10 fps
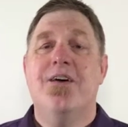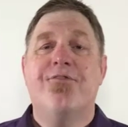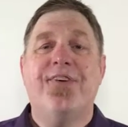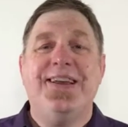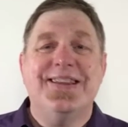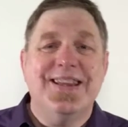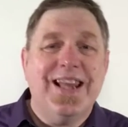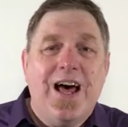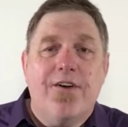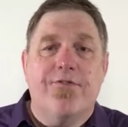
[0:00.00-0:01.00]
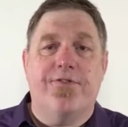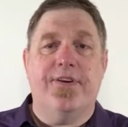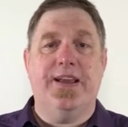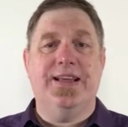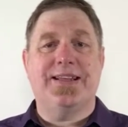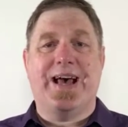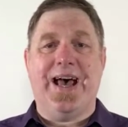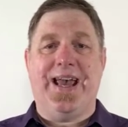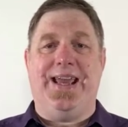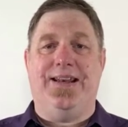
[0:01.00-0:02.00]
Feed love into
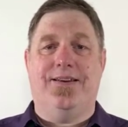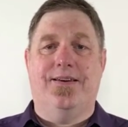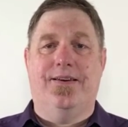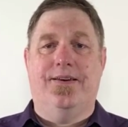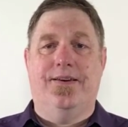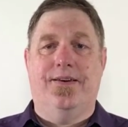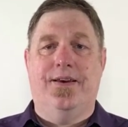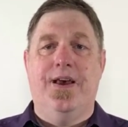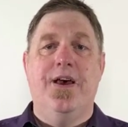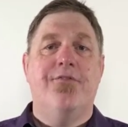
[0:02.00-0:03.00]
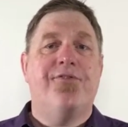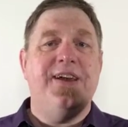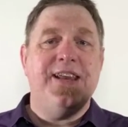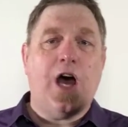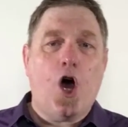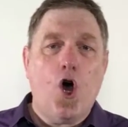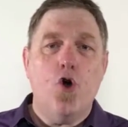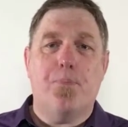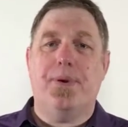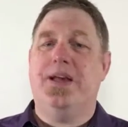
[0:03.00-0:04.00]
hate. Feed
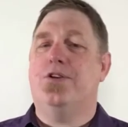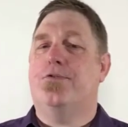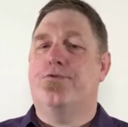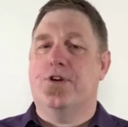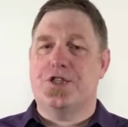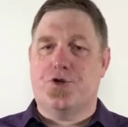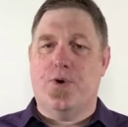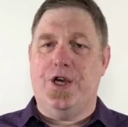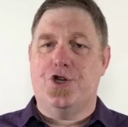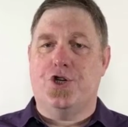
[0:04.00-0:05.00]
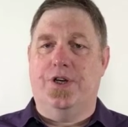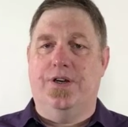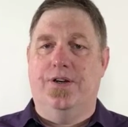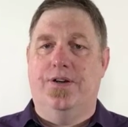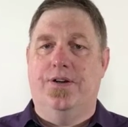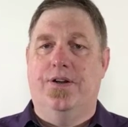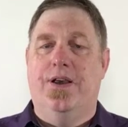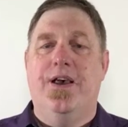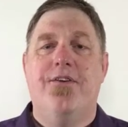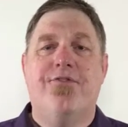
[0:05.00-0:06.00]
hope into frustration.
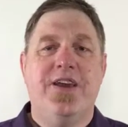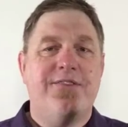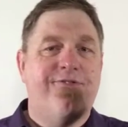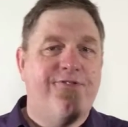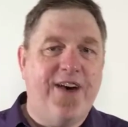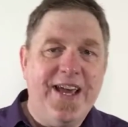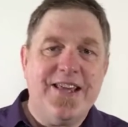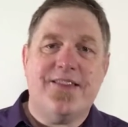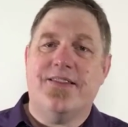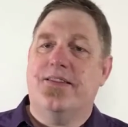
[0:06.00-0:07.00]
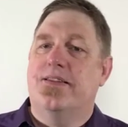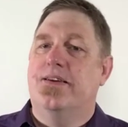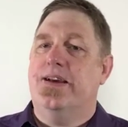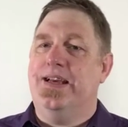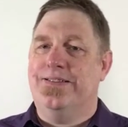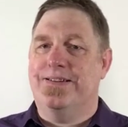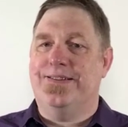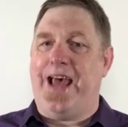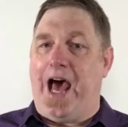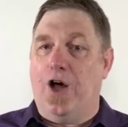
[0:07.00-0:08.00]
Feed faith into
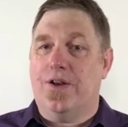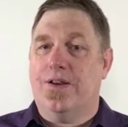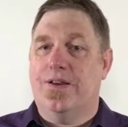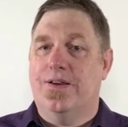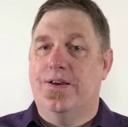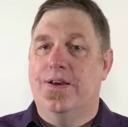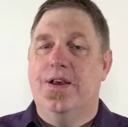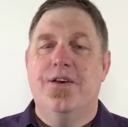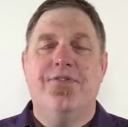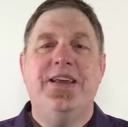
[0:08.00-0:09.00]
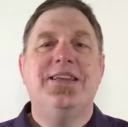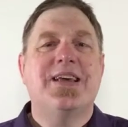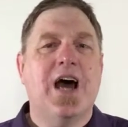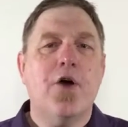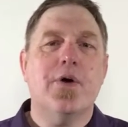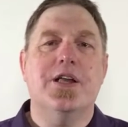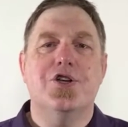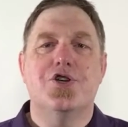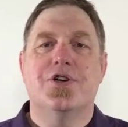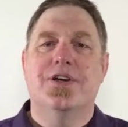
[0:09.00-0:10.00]
doubt. Feed
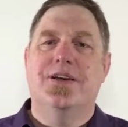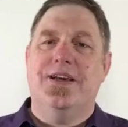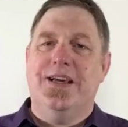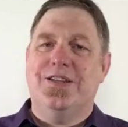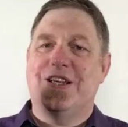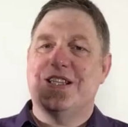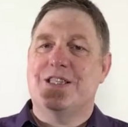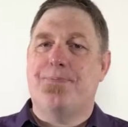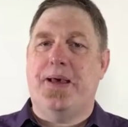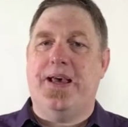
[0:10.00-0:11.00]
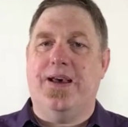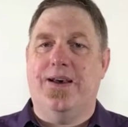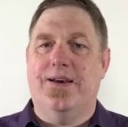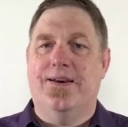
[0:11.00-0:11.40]
courage into despair.